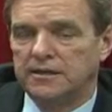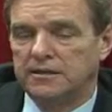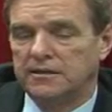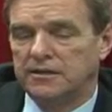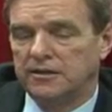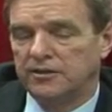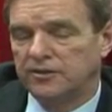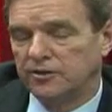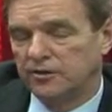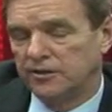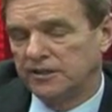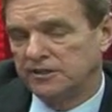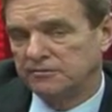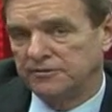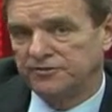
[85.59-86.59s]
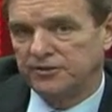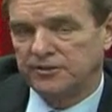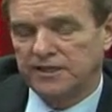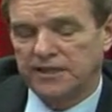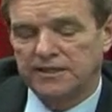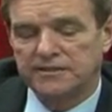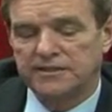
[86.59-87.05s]
The authorities review
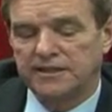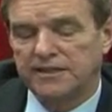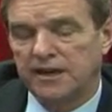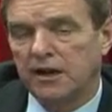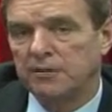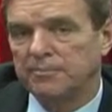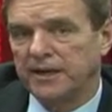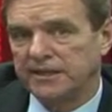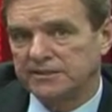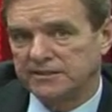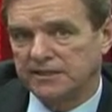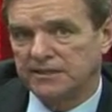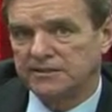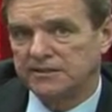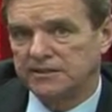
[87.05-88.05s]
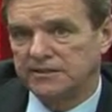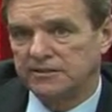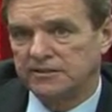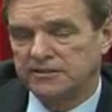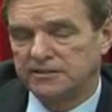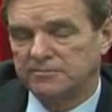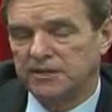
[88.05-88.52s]
that. They say that all makes sense, and here
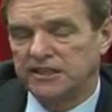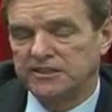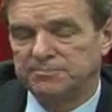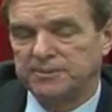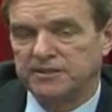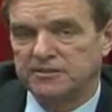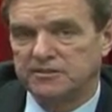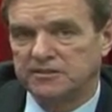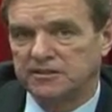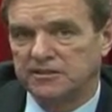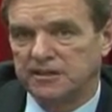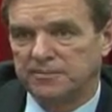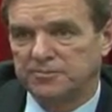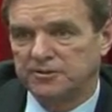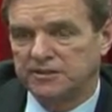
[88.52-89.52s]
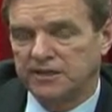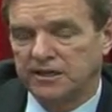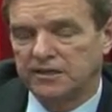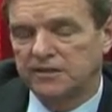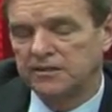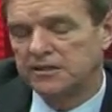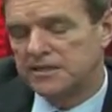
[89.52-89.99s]
are some nice pictures of the couple
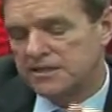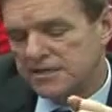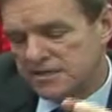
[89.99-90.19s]
together.